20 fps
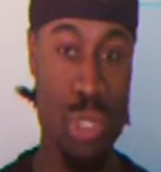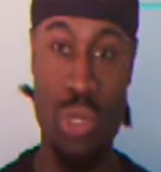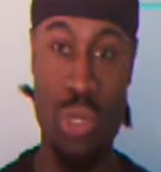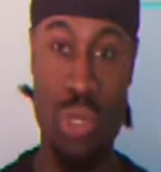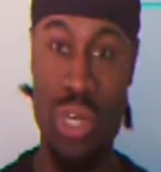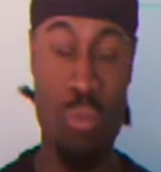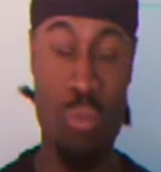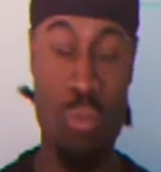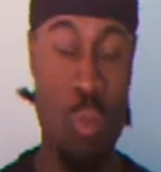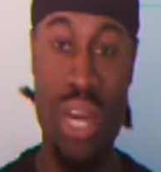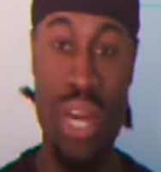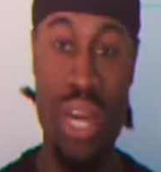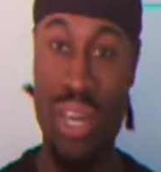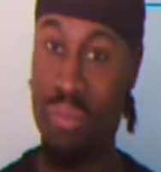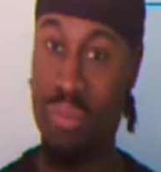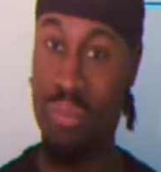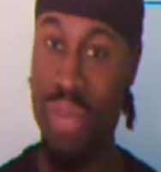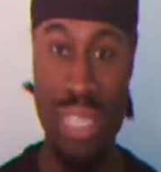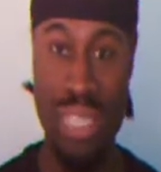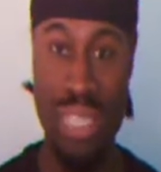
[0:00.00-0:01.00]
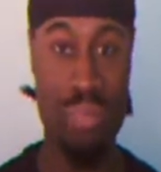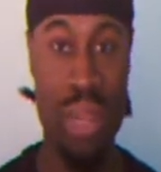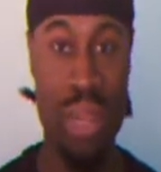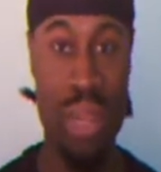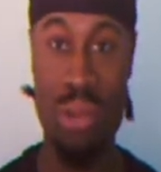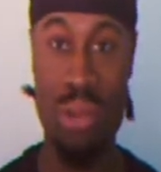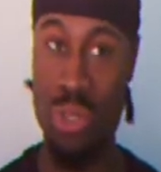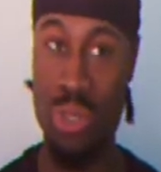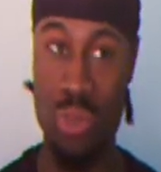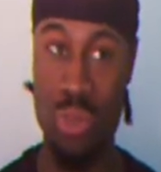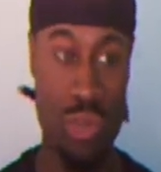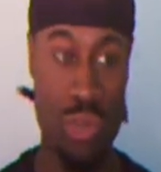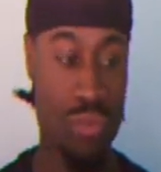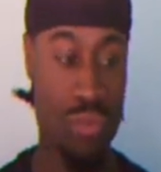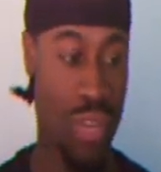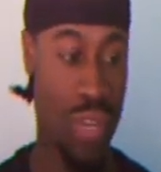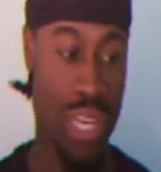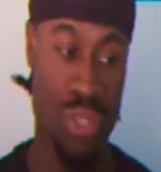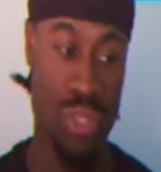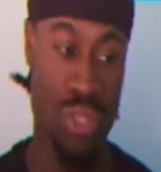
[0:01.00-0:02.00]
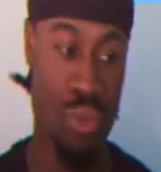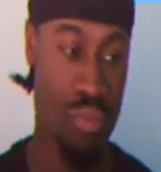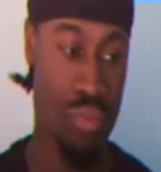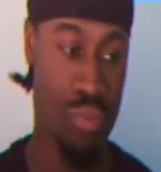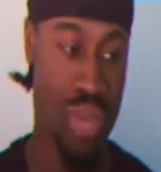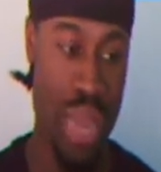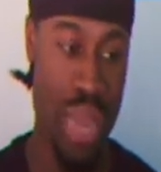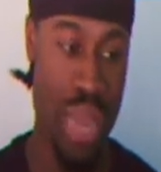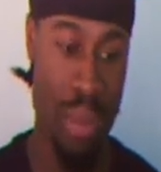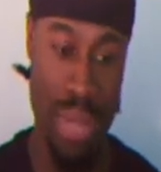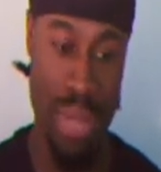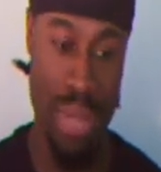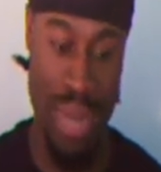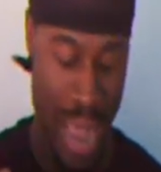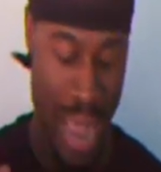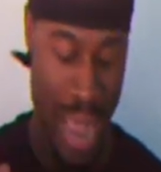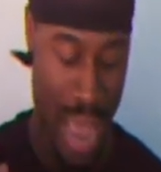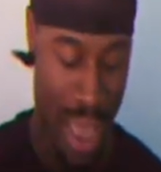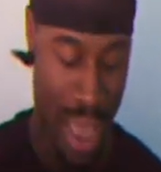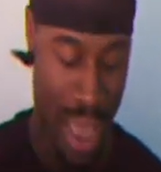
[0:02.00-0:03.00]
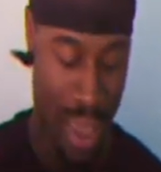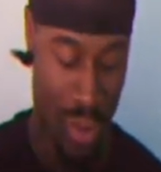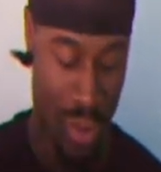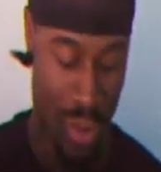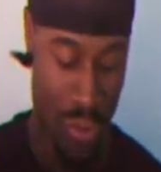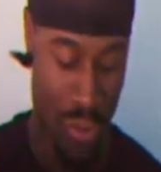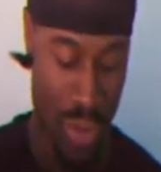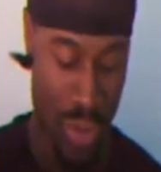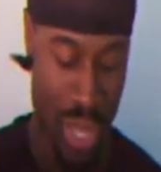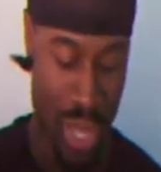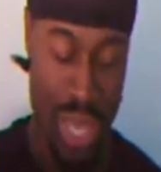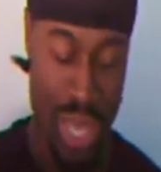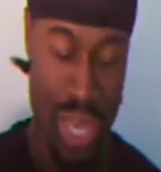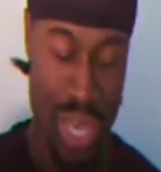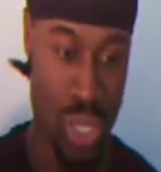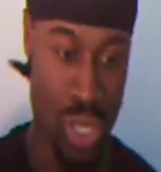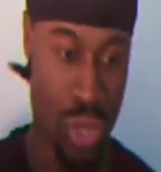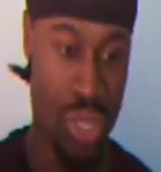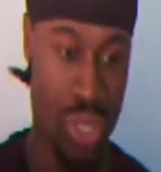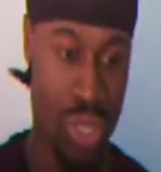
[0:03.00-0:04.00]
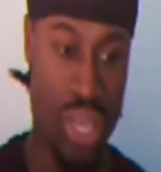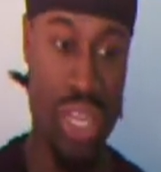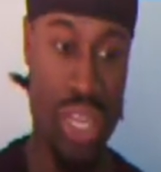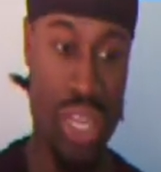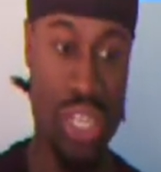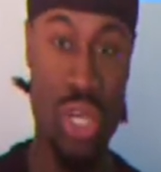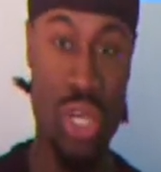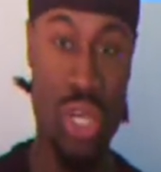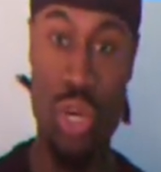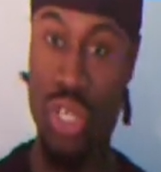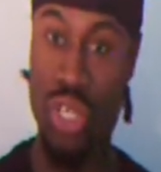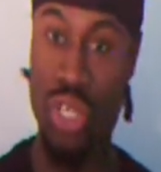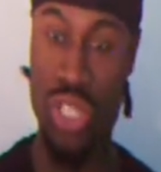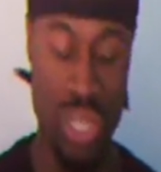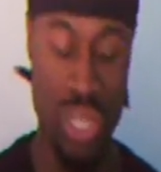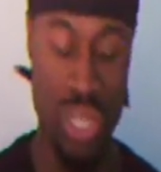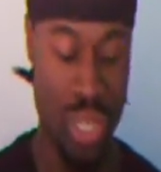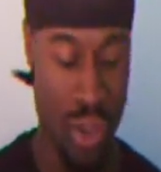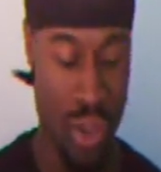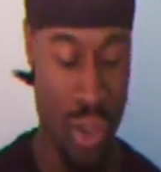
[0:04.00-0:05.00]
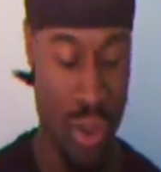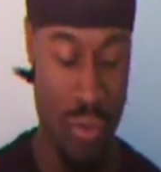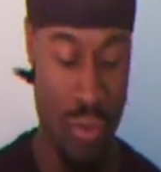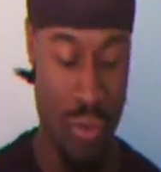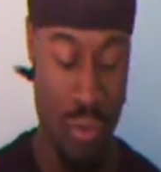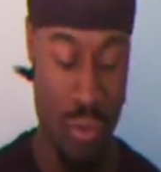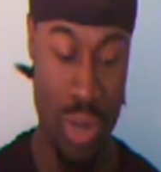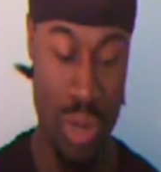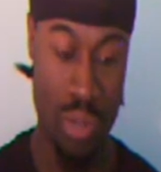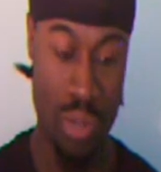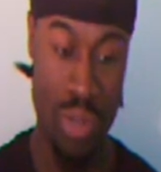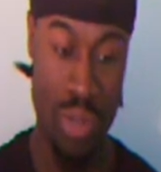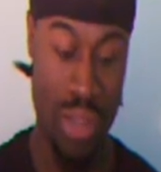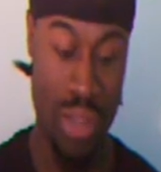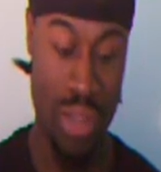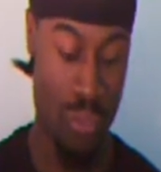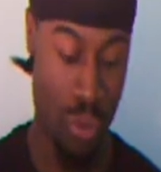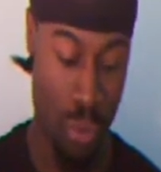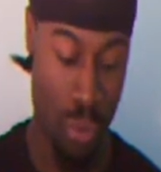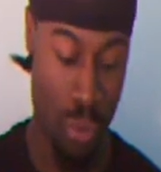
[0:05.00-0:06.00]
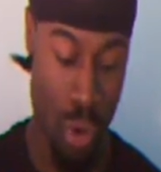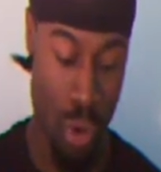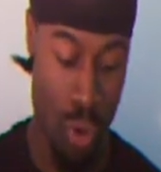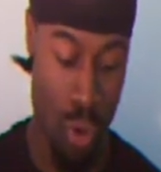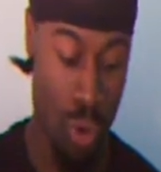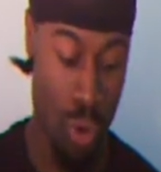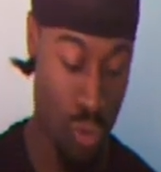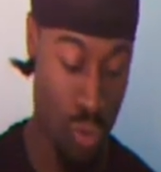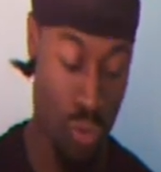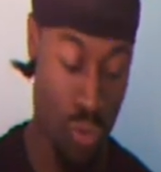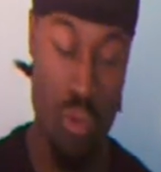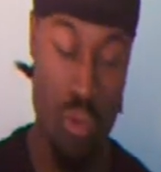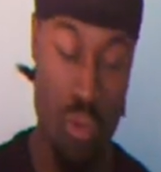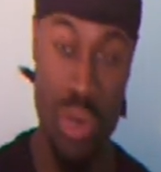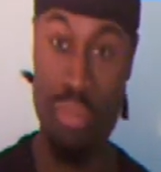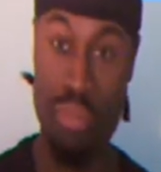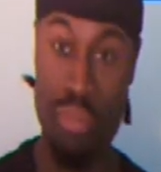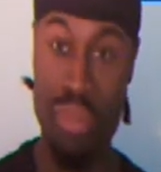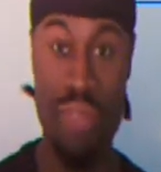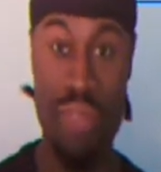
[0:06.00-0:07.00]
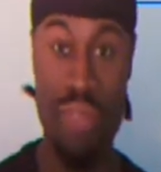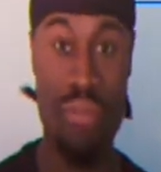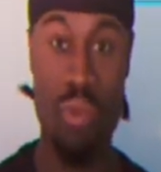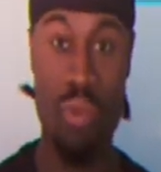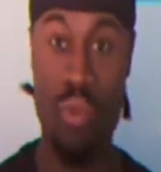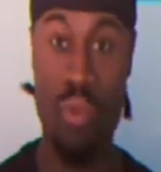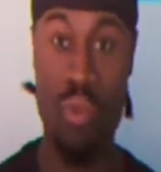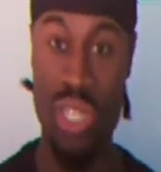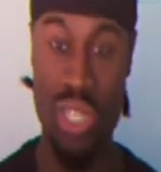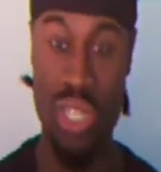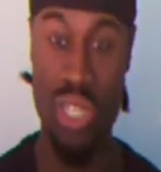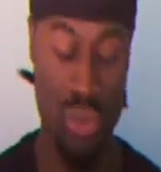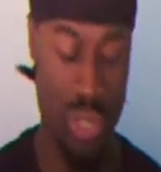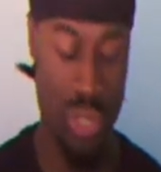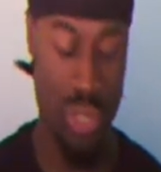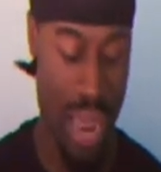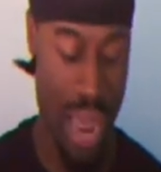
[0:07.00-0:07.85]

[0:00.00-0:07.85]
Jordan, one of the biggest Michael Jordan fans you'll meet. I mean, I have his authentic jersey from when he played for the Bulls, from when he played for the Wizards.